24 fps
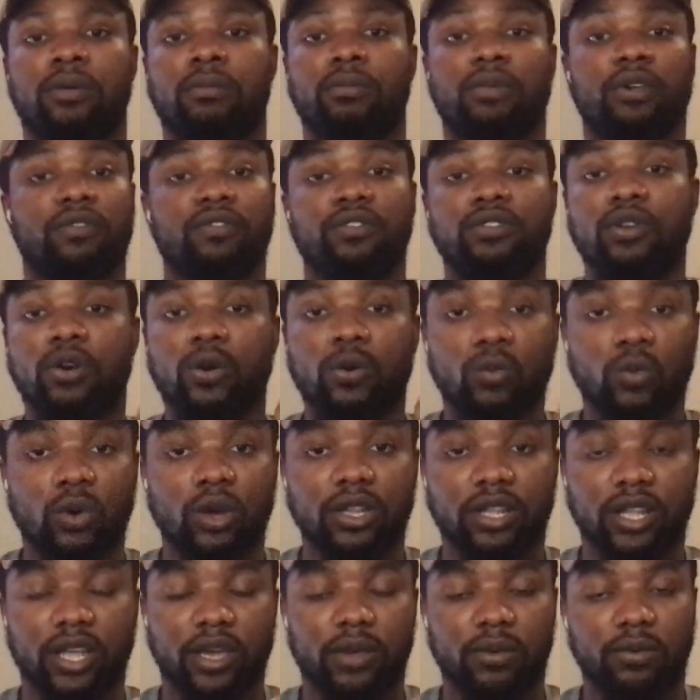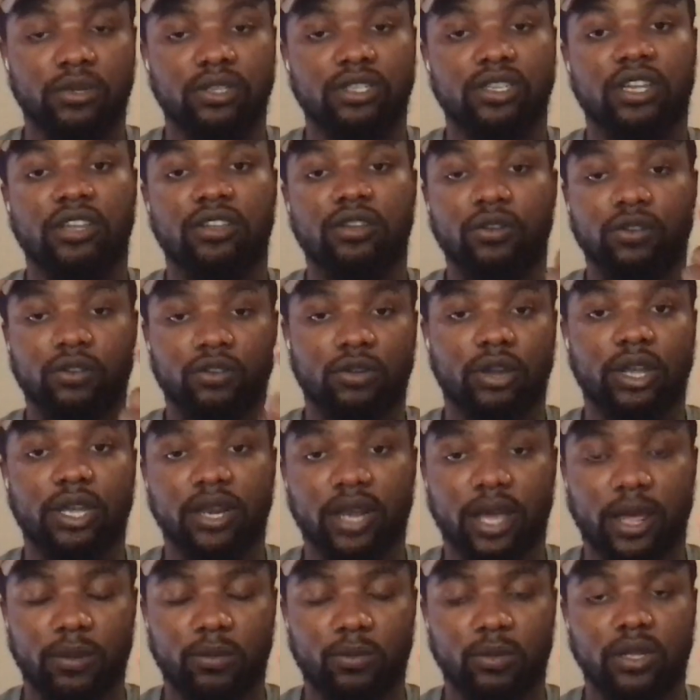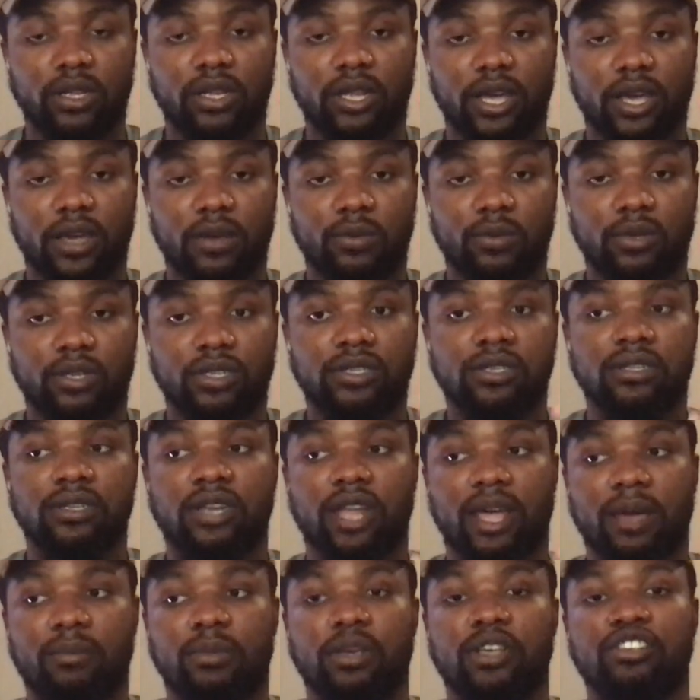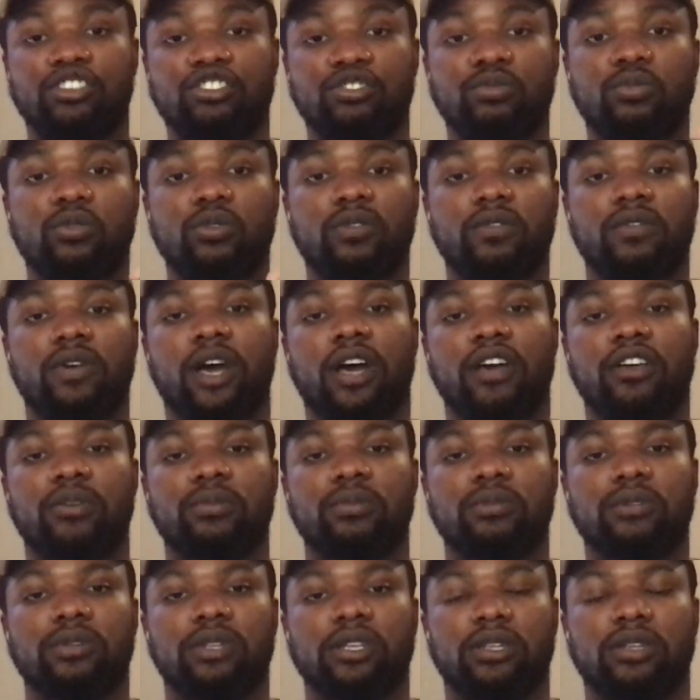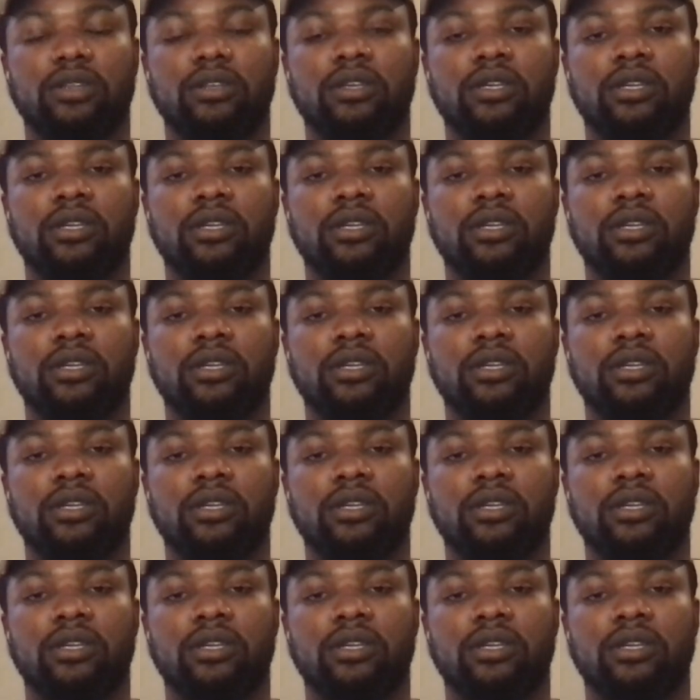If you know one language and you're great at one language, that makes you more valuable than